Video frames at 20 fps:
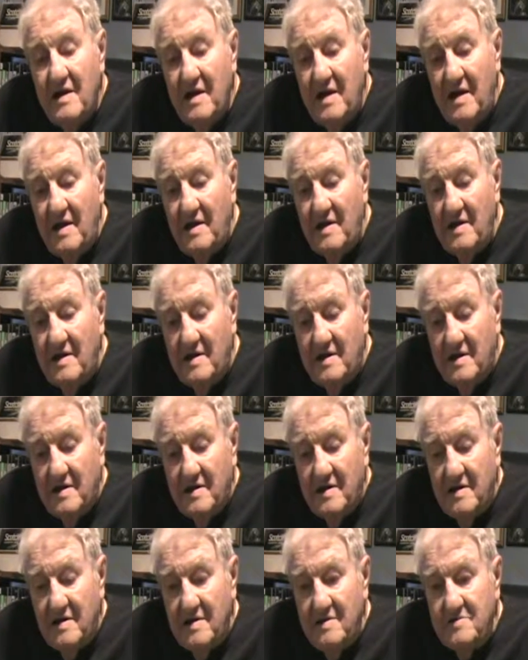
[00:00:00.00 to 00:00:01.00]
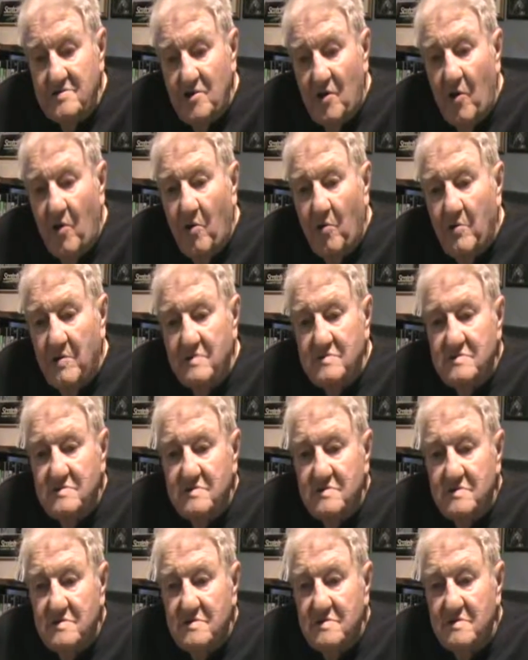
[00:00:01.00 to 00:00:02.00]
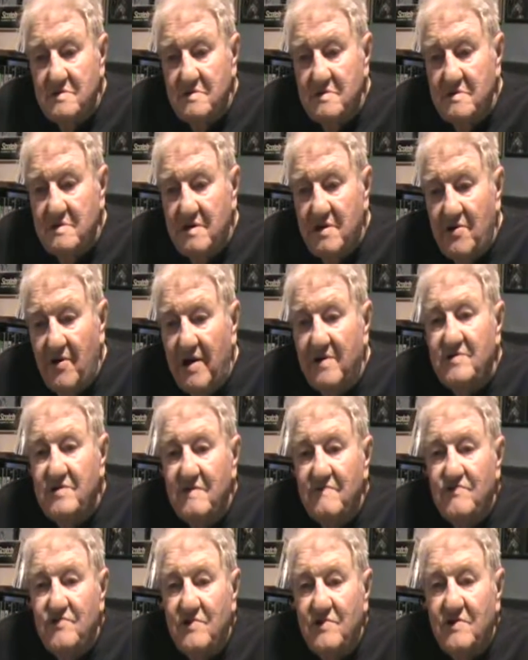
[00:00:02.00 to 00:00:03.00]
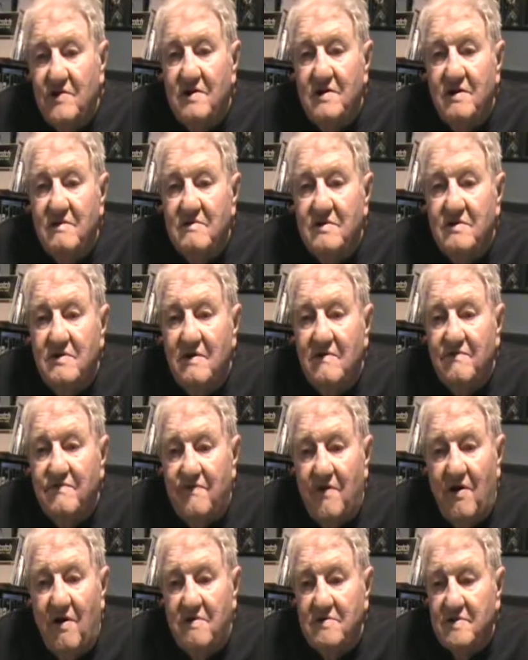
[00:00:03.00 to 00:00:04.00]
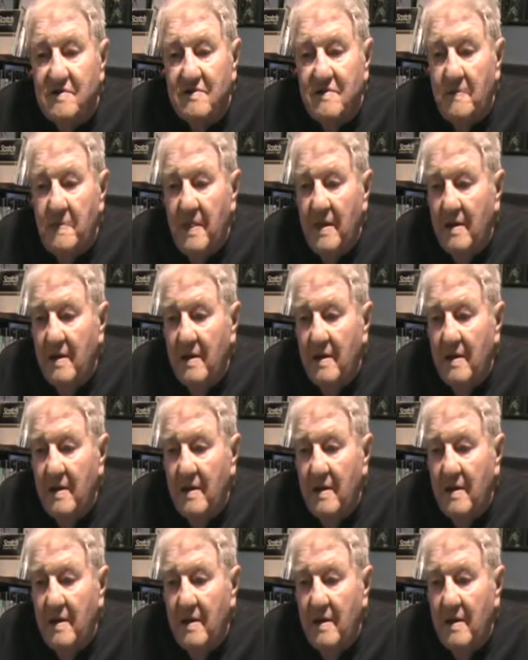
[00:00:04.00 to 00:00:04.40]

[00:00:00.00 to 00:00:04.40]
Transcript: And Joe was aggressive to a fault.